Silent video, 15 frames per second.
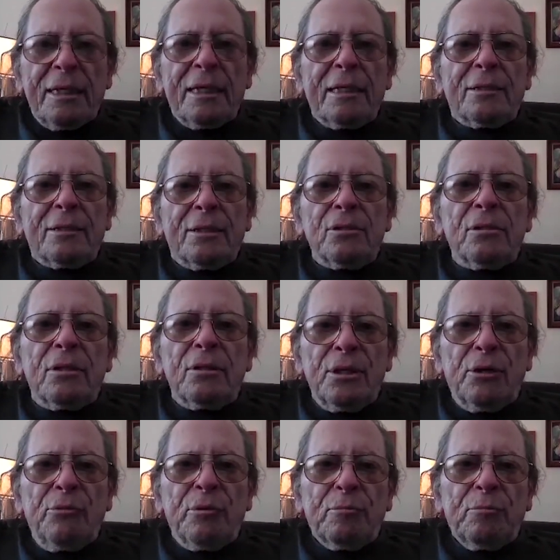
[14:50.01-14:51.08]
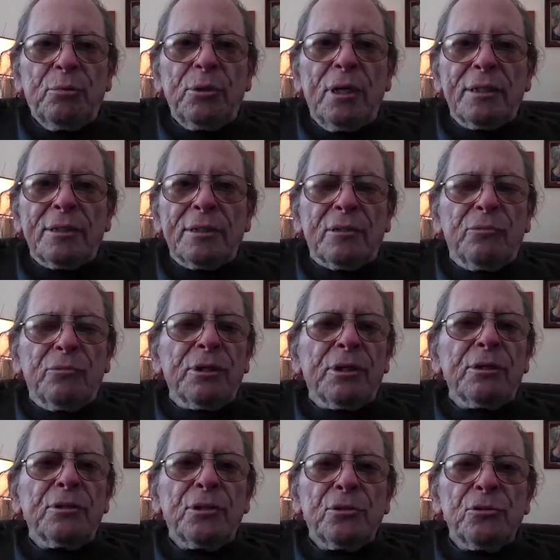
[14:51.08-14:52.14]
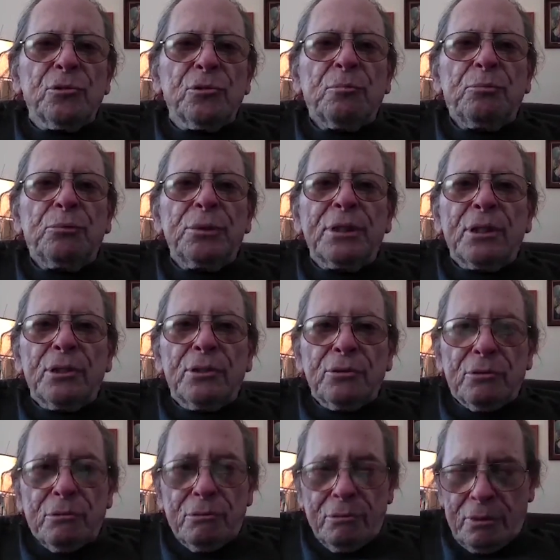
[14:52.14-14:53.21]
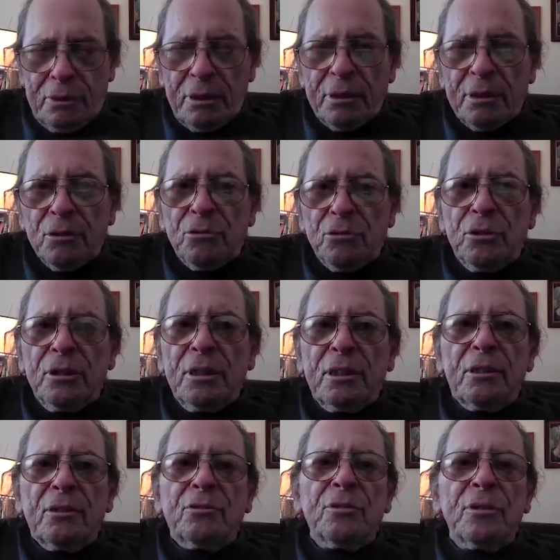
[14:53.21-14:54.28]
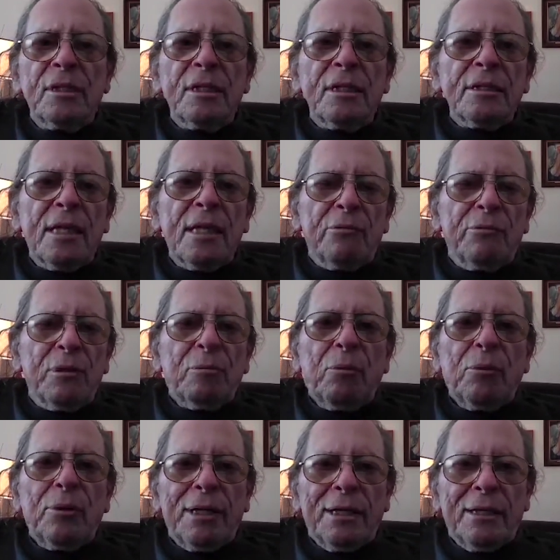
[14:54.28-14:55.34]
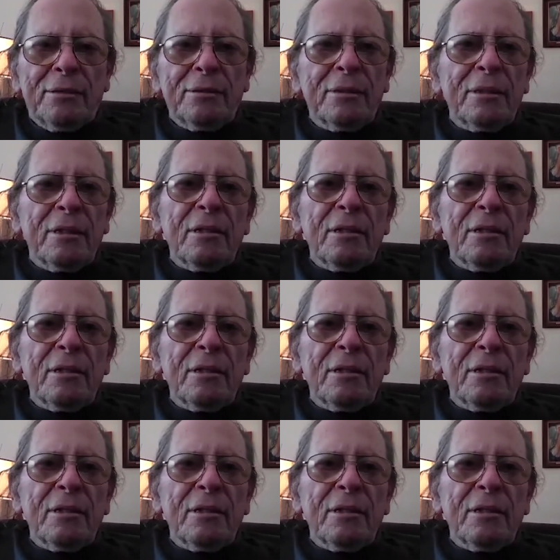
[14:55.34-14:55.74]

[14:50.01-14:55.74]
And this liquid product we can use to pre-coat the seeds that we plant